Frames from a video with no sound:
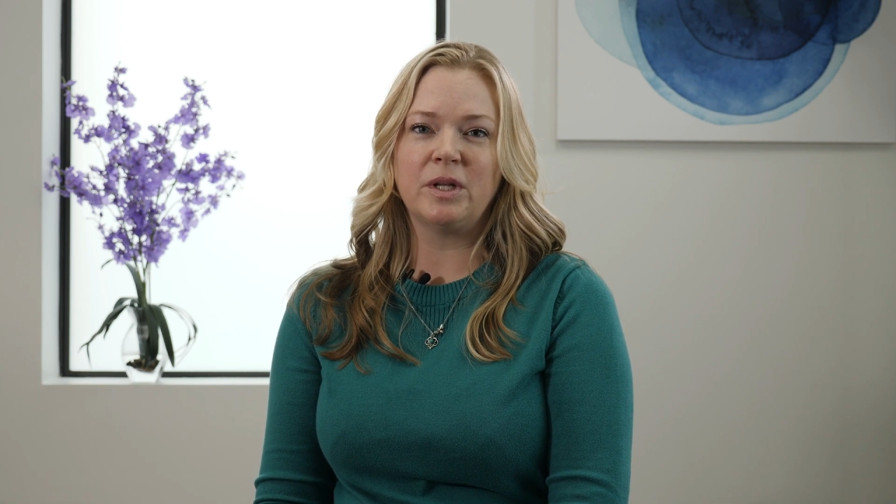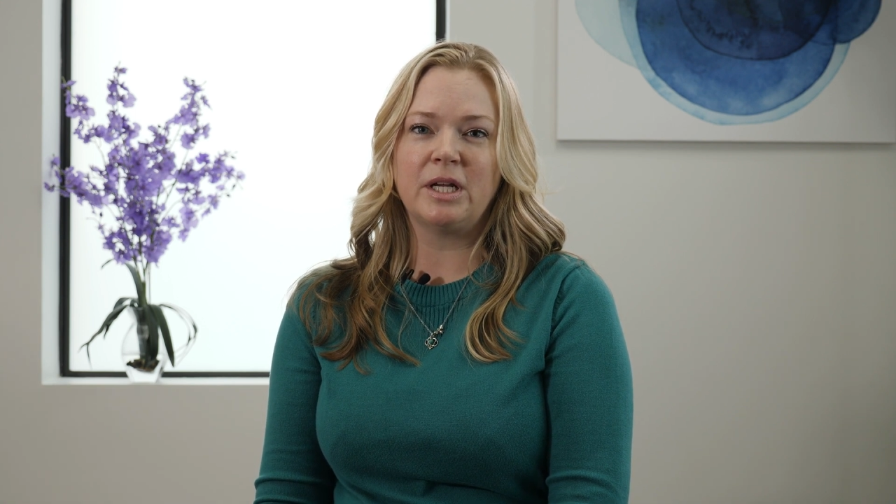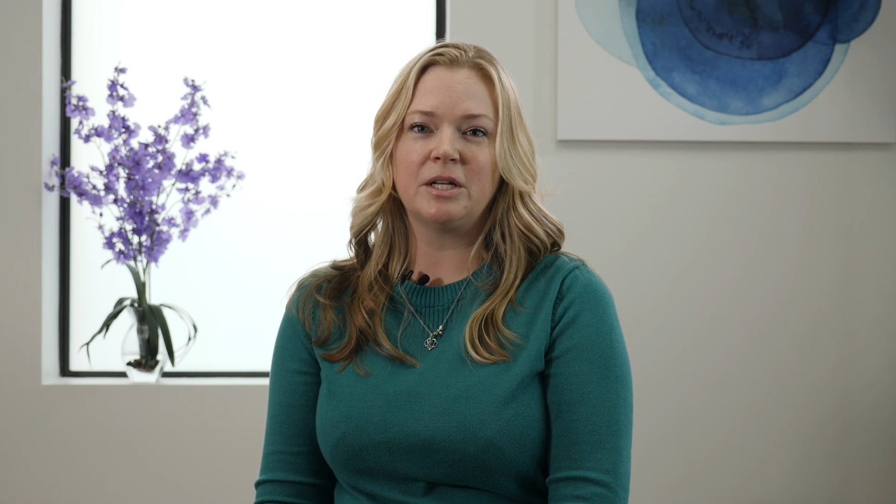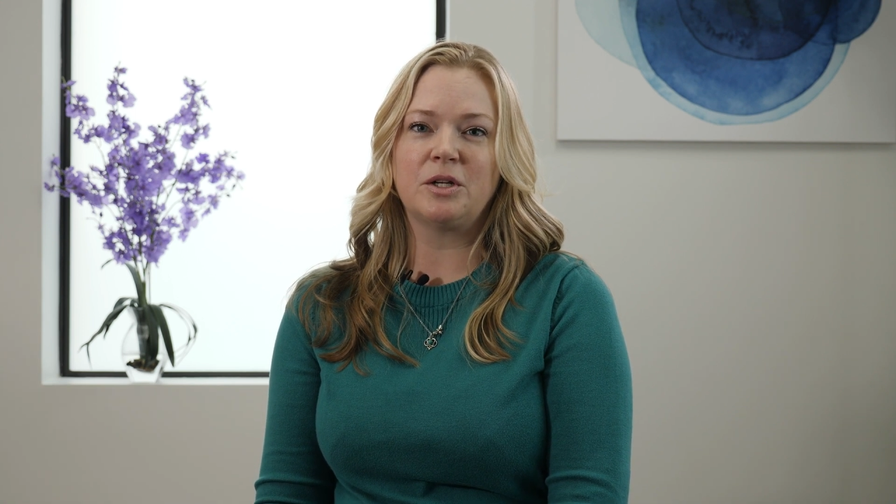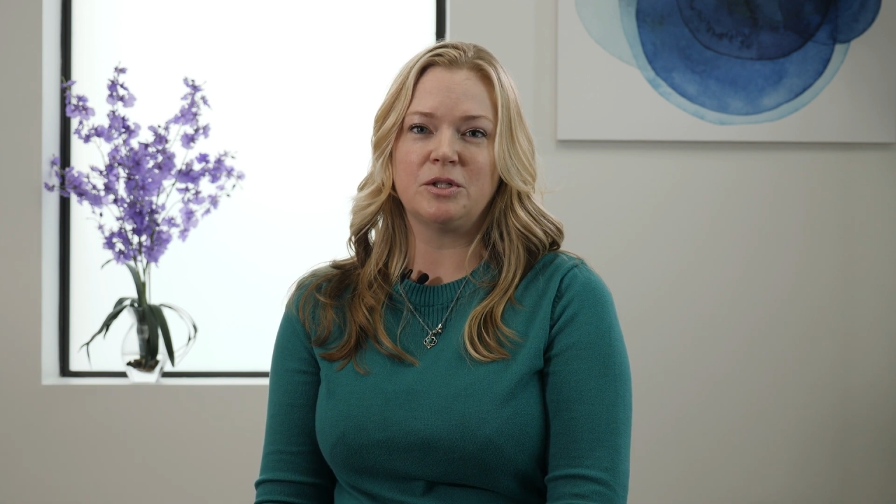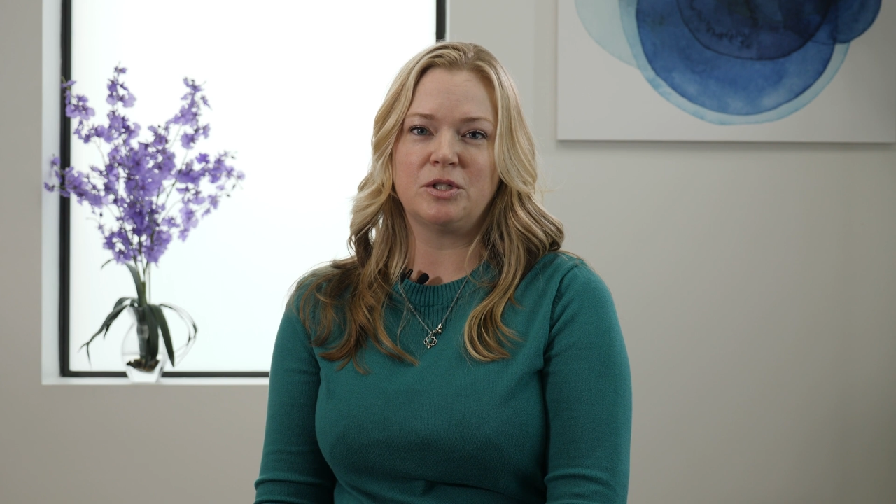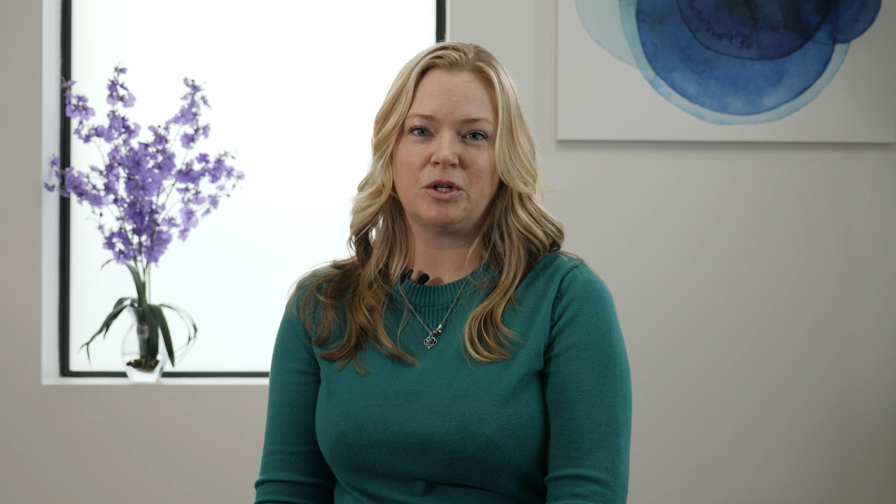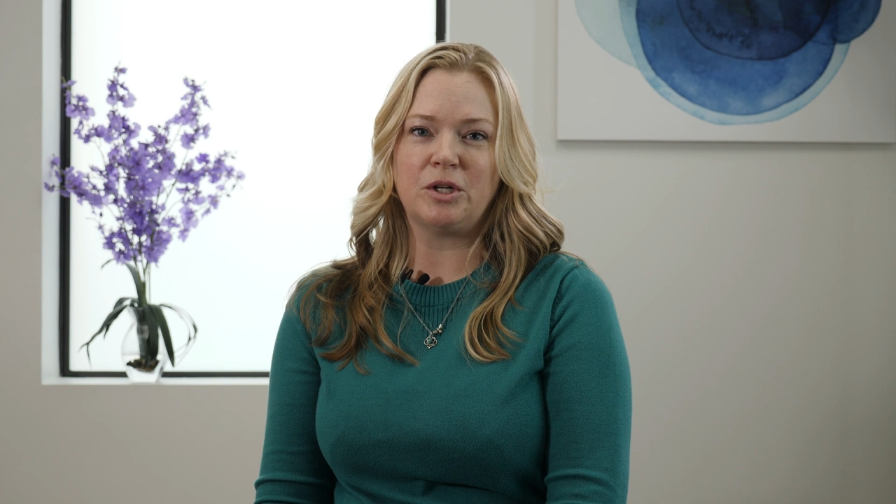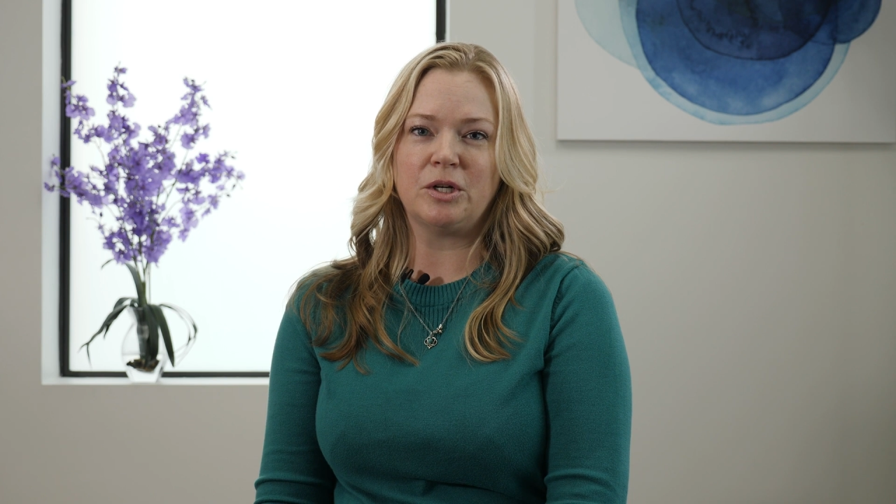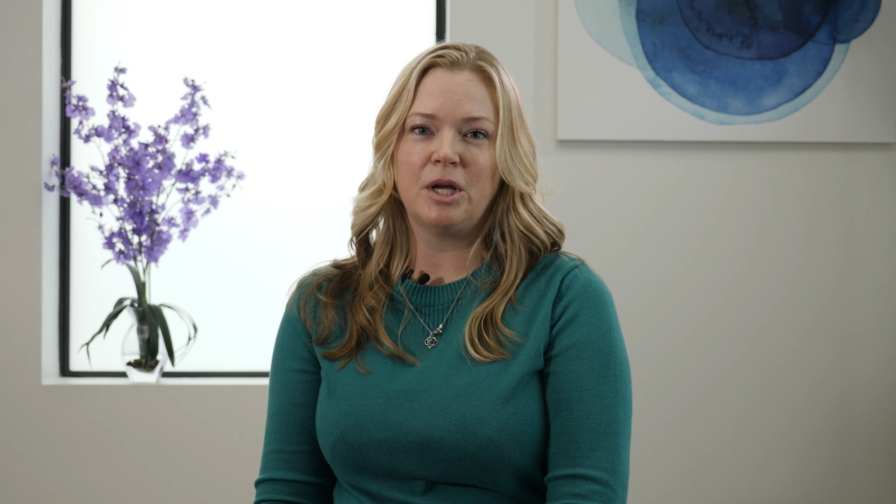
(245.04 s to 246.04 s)
related
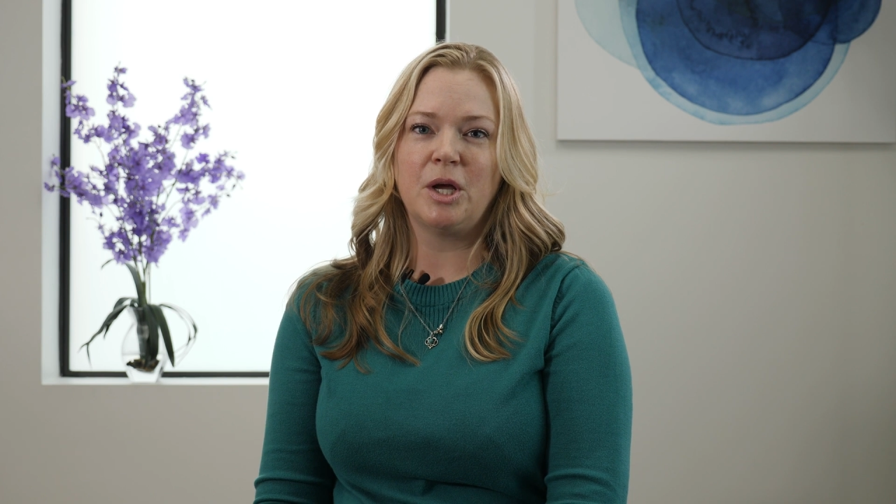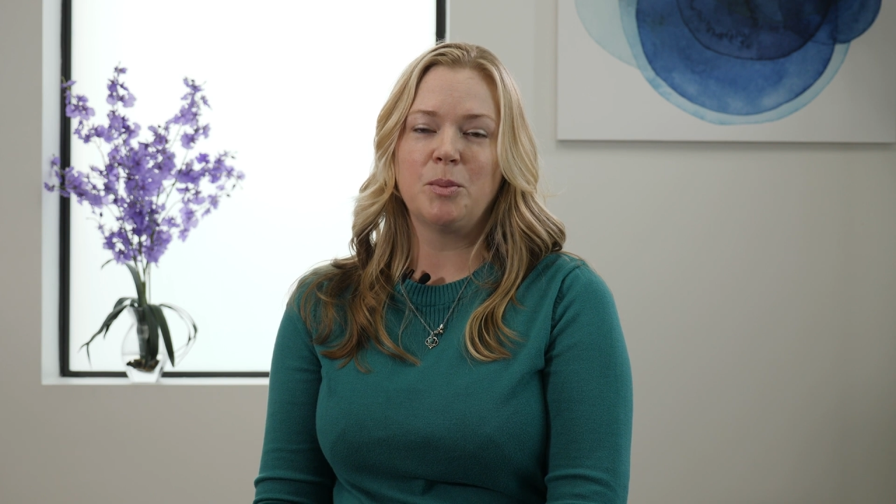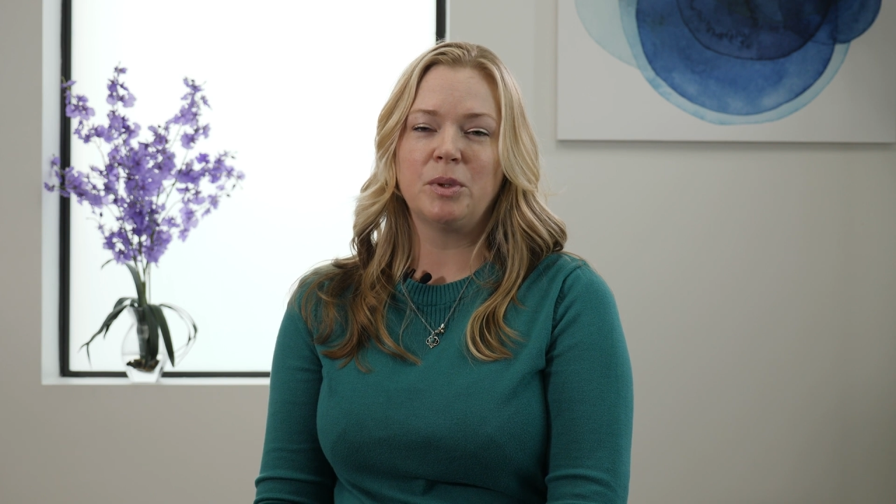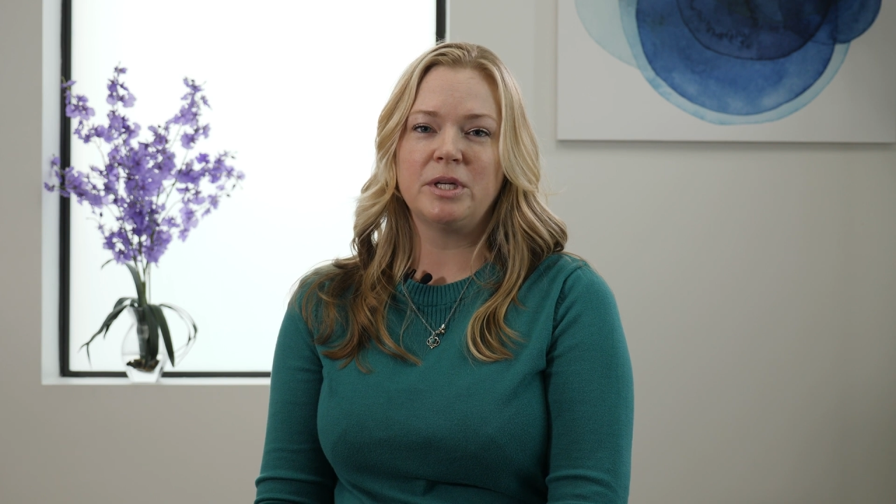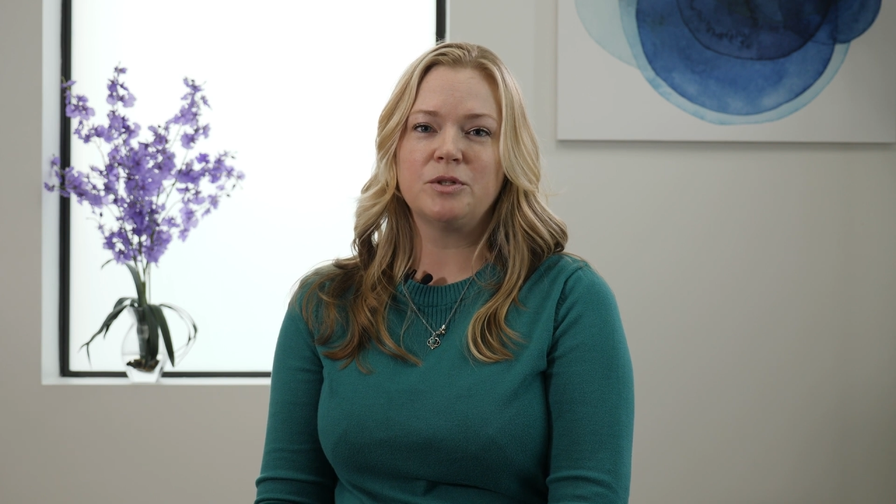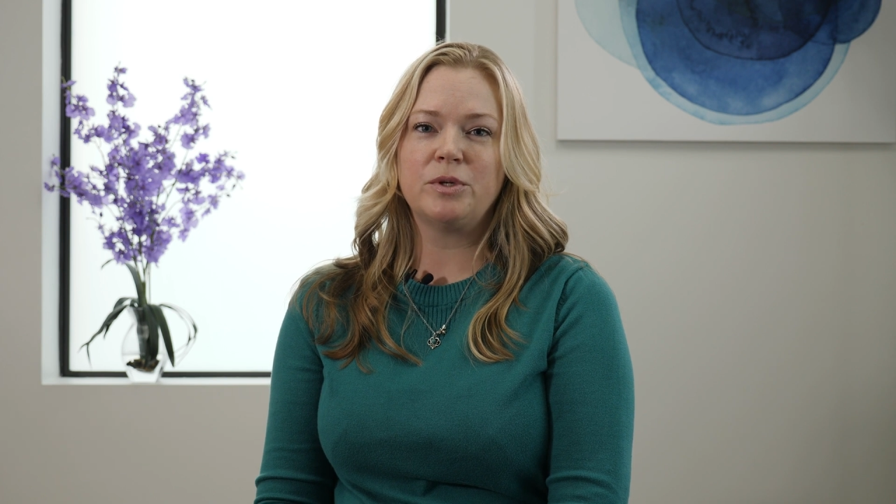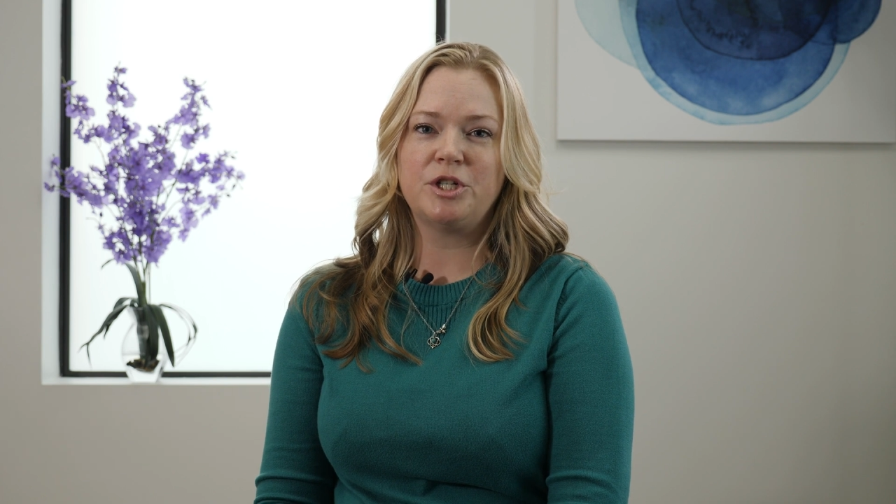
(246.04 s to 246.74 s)
concern, please